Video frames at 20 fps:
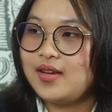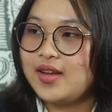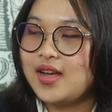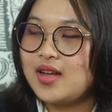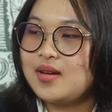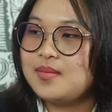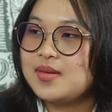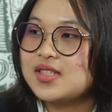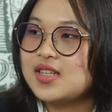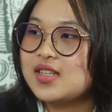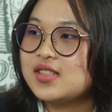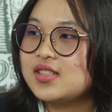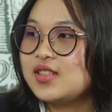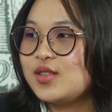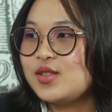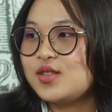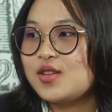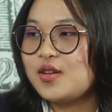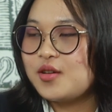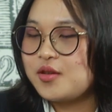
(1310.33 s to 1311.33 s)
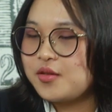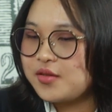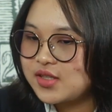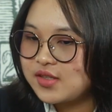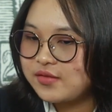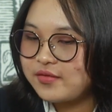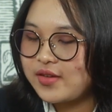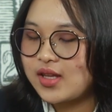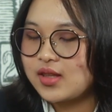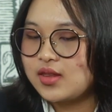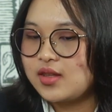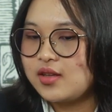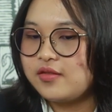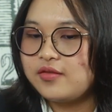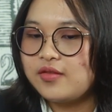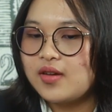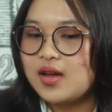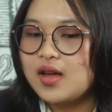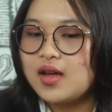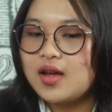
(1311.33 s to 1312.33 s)
economic sanction is not always effective.
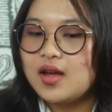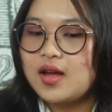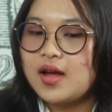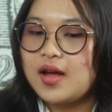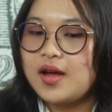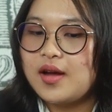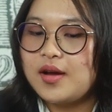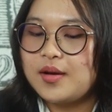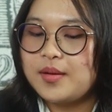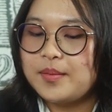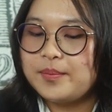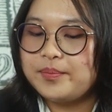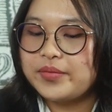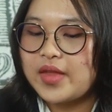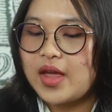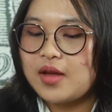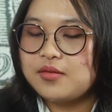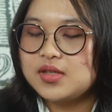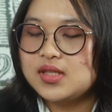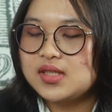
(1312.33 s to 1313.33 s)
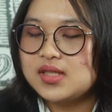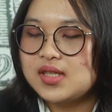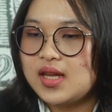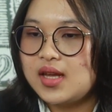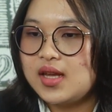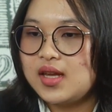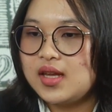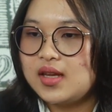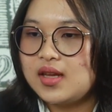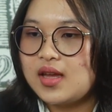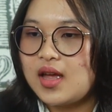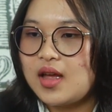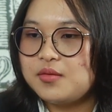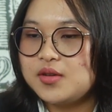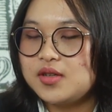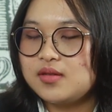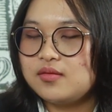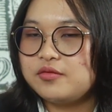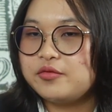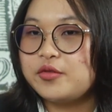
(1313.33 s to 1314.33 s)
I would say,
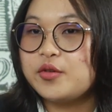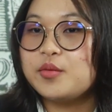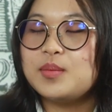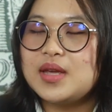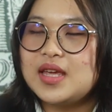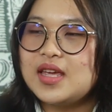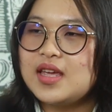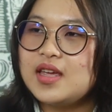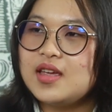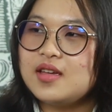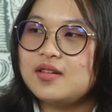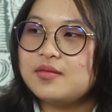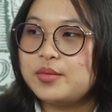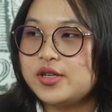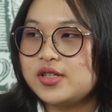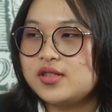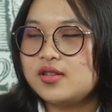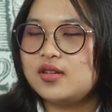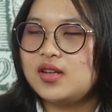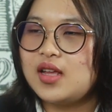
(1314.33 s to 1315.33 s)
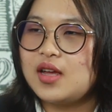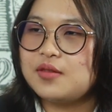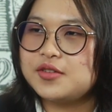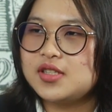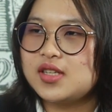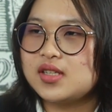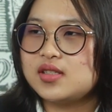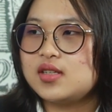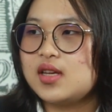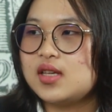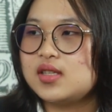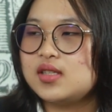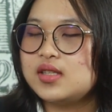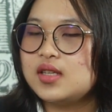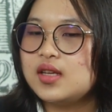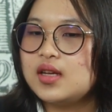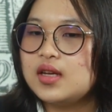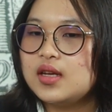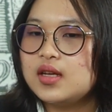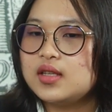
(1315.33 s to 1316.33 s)
for me personally, I would
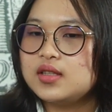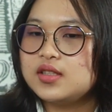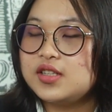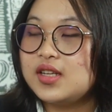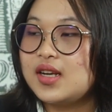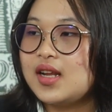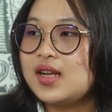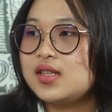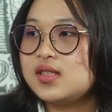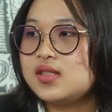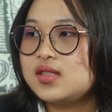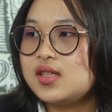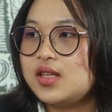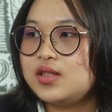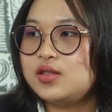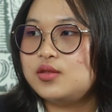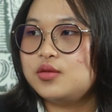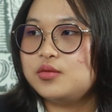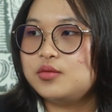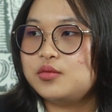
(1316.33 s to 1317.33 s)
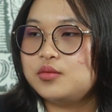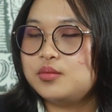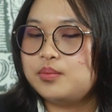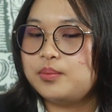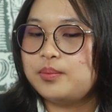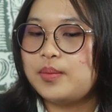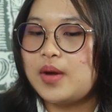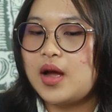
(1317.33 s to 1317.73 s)
suggest the United States to